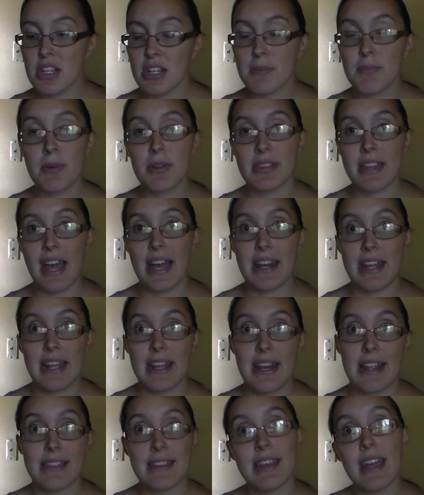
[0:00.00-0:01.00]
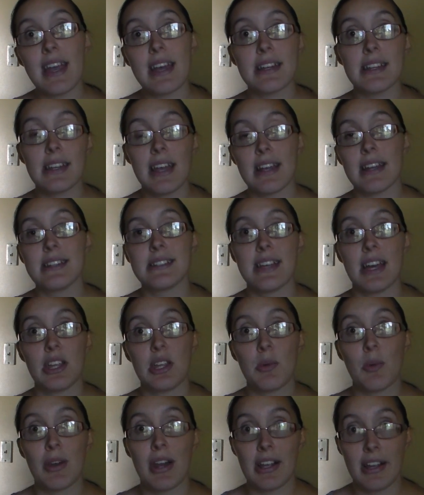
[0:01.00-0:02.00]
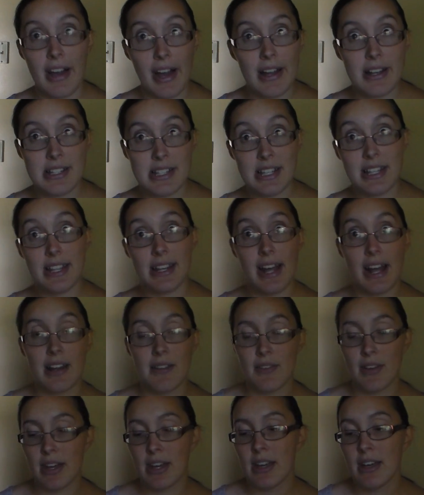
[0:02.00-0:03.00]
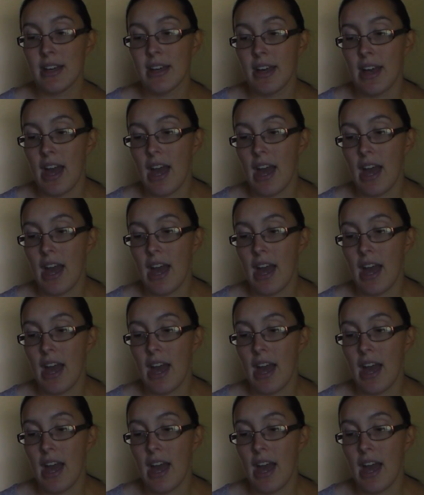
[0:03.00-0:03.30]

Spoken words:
going to put that in at the end and kind of tell you what I did get out of it